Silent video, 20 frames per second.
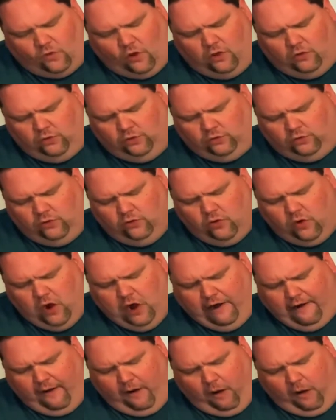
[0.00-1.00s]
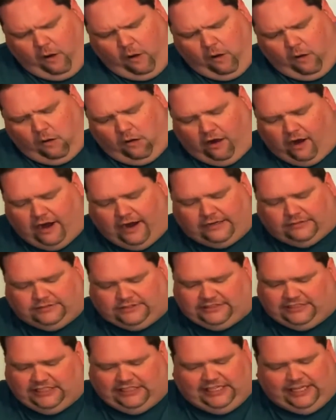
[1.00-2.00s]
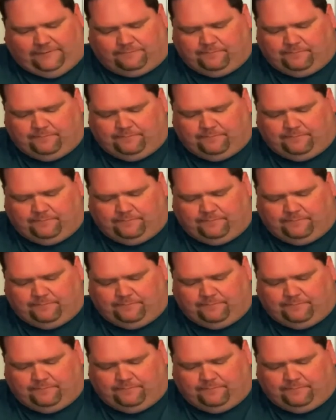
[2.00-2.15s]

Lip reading: Ooh. All right, let's dig in.